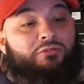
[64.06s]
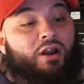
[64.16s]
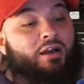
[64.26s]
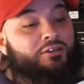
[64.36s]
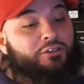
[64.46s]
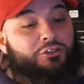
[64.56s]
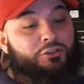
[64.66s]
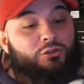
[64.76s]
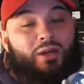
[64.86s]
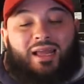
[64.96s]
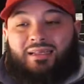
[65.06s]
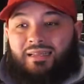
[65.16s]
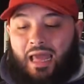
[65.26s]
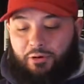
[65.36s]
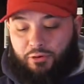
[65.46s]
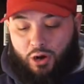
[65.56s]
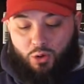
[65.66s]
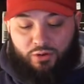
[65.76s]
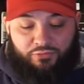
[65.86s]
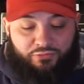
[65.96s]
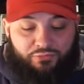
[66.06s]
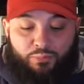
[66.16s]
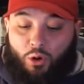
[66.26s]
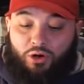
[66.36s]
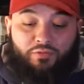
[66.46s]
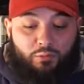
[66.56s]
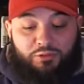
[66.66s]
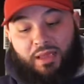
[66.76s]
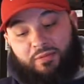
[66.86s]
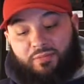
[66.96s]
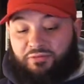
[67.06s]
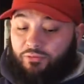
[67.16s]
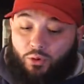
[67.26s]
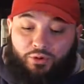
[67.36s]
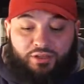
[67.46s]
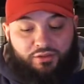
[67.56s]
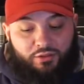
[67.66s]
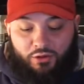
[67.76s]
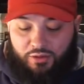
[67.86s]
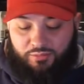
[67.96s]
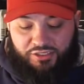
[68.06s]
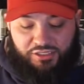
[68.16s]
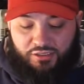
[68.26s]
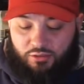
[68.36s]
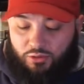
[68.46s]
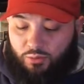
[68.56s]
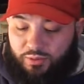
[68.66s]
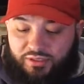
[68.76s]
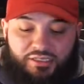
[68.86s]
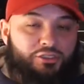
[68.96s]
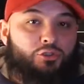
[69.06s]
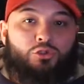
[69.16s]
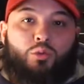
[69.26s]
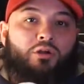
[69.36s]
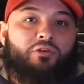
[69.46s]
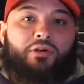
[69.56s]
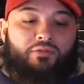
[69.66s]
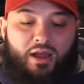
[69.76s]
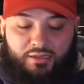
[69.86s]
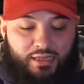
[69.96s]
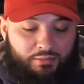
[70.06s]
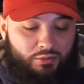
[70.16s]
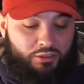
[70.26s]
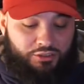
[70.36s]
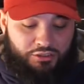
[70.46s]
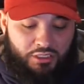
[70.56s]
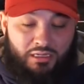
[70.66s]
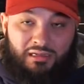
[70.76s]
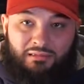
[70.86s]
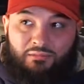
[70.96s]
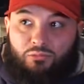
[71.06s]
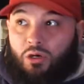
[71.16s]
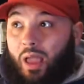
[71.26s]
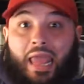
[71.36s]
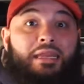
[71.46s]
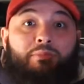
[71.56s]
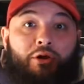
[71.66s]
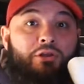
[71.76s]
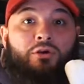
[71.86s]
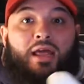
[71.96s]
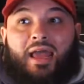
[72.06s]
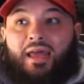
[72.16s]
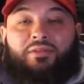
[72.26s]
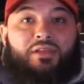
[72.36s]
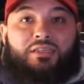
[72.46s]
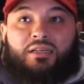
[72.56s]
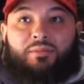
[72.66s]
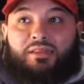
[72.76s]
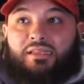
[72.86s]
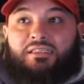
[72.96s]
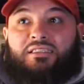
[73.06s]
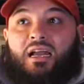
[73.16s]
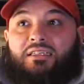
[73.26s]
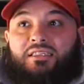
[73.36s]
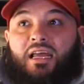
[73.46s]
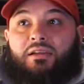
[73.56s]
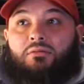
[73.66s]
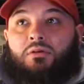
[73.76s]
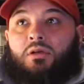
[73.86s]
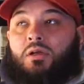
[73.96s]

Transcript: rocked this shoe, and I don't know if part of it was maybe me falling into the hype machine a little bit. These shoes weren't really rocked that much. You know, anybody could have had these. I mean, these guys sat